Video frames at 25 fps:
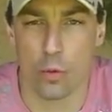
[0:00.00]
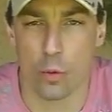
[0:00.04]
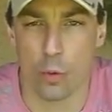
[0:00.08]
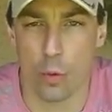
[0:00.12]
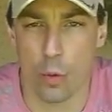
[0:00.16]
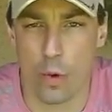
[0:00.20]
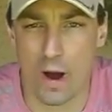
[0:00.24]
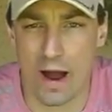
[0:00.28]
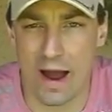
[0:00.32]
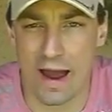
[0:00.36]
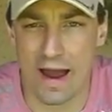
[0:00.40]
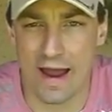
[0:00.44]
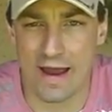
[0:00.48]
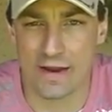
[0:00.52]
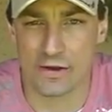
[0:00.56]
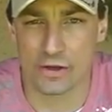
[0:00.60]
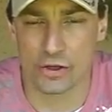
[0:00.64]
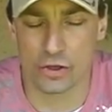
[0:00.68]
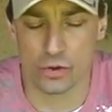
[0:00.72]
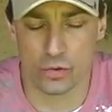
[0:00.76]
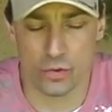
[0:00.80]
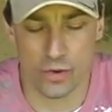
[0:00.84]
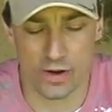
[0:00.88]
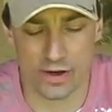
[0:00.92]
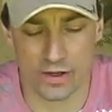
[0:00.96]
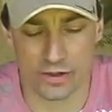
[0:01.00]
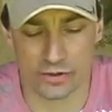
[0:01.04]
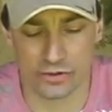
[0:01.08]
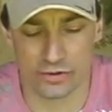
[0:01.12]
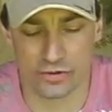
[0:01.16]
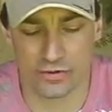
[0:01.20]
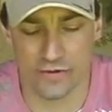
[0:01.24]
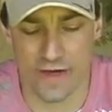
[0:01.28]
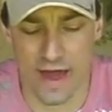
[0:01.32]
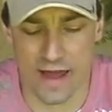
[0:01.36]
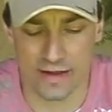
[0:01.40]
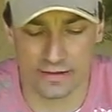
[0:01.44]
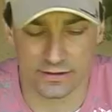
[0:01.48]
Why do you want to
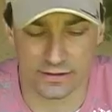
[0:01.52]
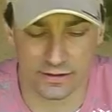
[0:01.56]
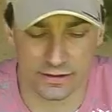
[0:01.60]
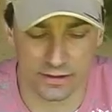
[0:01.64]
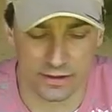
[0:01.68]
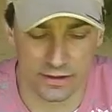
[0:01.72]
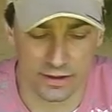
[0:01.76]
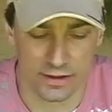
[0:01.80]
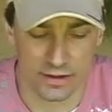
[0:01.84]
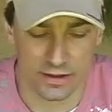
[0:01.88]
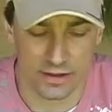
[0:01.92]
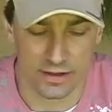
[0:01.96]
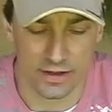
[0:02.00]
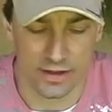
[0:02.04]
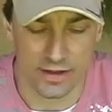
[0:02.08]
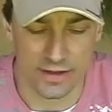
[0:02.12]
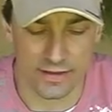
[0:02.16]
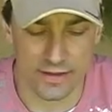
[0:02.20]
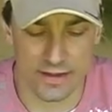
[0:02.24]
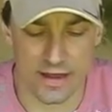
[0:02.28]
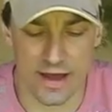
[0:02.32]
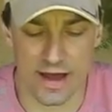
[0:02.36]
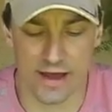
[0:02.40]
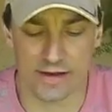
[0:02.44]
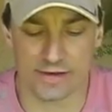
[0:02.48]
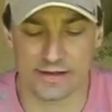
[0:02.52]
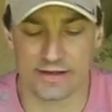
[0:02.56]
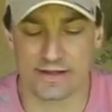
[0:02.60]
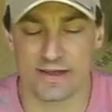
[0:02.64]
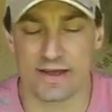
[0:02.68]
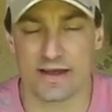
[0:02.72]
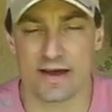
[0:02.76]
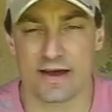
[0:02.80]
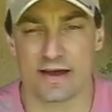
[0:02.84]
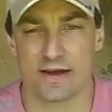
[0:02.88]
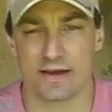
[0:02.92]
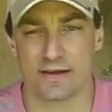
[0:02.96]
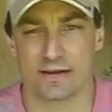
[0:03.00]
do that? The
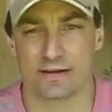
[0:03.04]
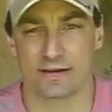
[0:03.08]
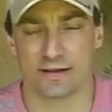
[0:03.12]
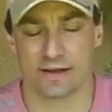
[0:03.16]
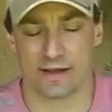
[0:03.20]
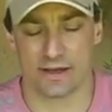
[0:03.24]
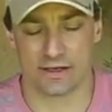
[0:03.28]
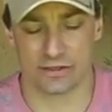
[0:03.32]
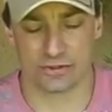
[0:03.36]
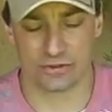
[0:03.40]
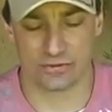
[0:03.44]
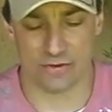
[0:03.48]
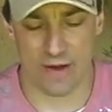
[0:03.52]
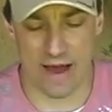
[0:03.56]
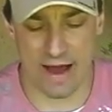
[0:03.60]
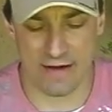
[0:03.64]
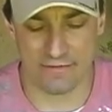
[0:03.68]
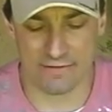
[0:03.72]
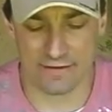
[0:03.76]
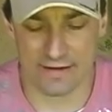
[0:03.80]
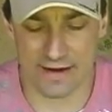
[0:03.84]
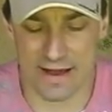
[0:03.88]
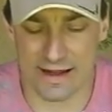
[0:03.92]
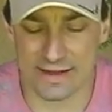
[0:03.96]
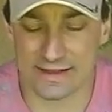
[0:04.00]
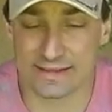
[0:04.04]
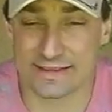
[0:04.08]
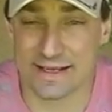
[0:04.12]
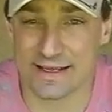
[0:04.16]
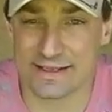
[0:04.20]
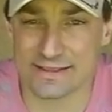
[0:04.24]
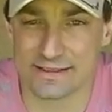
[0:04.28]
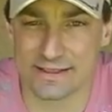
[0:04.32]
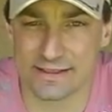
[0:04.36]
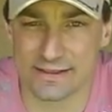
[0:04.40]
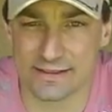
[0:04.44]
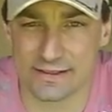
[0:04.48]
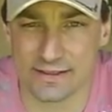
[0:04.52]
idea is to have an
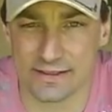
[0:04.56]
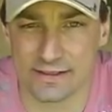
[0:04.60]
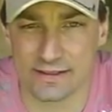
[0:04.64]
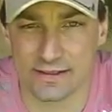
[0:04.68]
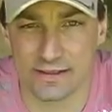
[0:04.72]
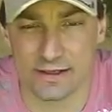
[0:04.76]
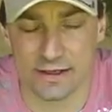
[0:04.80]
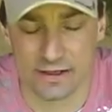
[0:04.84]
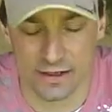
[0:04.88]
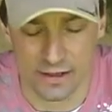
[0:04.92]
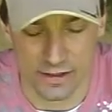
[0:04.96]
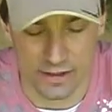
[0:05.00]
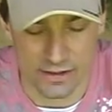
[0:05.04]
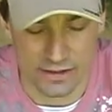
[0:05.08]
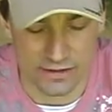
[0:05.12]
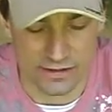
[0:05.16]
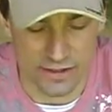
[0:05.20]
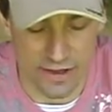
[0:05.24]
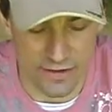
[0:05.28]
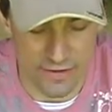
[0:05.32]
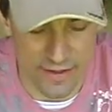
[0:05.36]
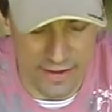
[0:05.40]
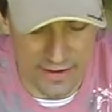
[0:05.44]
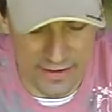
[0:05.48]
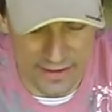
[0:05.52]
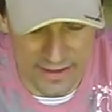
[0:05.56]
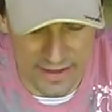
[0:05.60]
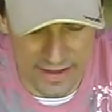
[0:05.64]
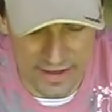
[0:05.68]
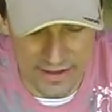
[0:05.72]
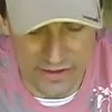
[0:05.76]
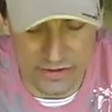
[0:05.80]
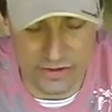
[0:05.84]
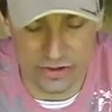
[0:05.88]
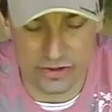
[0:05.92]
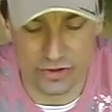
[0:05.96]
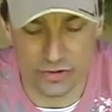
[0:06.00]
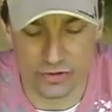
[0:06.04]
identity so that
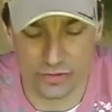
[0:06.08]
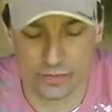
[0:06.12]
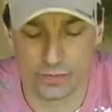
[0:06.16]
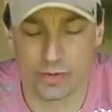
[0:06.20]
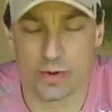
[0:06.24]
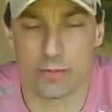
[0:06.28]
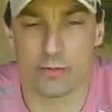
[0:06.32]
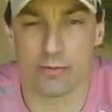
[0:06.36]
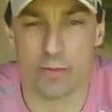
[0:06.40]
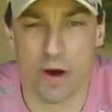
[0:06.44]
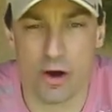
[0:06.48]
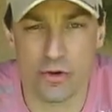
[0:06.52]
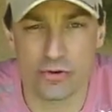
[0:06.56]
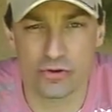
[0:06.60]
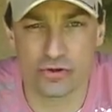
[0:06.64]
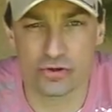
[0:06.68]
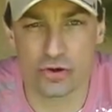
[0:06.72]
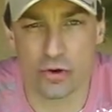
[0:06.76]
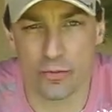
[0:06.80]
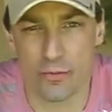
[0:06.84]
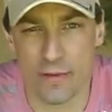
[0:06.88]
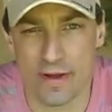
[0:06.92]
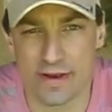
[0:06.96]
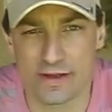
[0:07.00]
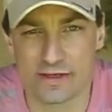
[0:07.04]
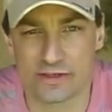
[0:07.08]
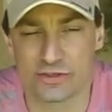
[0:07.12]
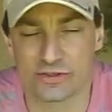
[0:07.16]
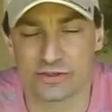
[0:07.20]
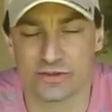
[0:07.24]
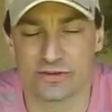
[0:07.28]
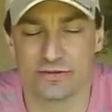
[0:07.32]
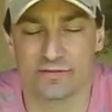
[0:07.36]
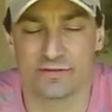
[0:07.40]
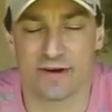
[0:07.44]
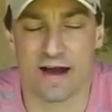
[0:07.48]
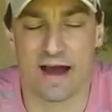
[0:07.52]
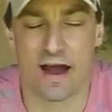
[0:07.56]
kids could promote your
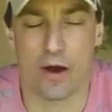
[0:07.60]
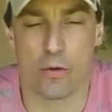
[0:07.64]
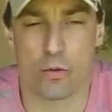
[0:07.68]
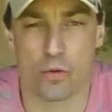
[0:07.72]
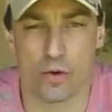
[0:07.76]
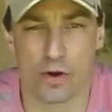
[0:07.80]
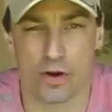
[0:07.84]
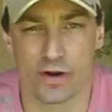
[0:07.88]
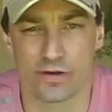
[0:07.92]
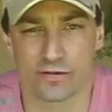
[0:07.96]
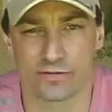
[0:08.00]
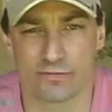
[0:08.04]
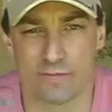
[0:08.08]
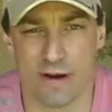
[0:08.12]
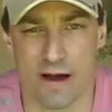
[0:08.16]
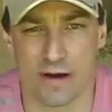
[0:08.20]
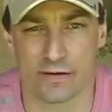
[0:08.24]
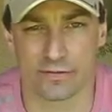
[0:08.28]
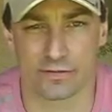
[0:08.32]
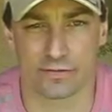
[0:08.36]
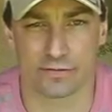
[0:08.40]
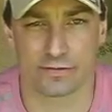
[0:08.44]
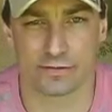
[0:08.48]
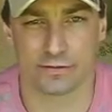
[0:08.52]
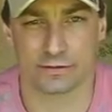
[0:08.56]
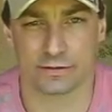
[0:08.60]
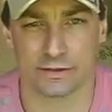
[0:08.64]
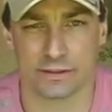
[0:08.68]
ministry via word of mouth.